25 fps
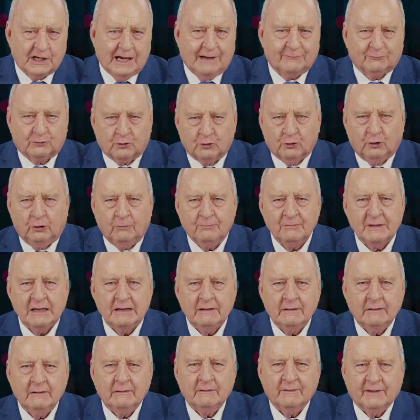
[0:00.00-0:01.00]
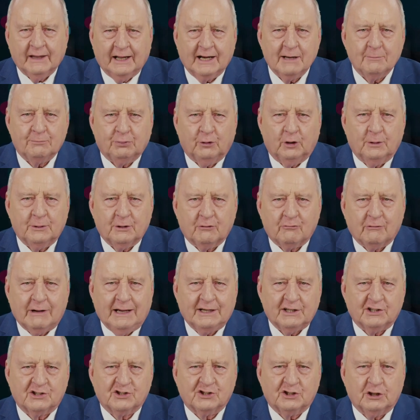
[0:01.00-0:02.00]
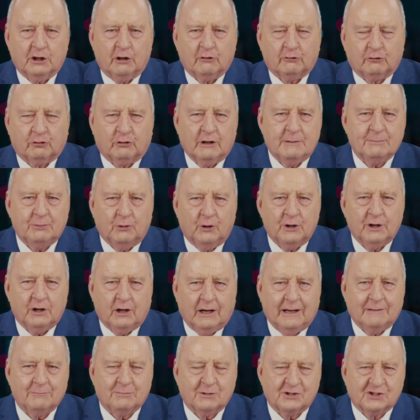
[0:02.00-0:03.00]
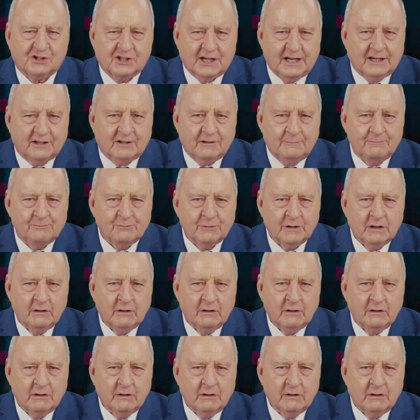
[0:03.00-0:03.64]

After all, the unemployment rate is still at 3.9%,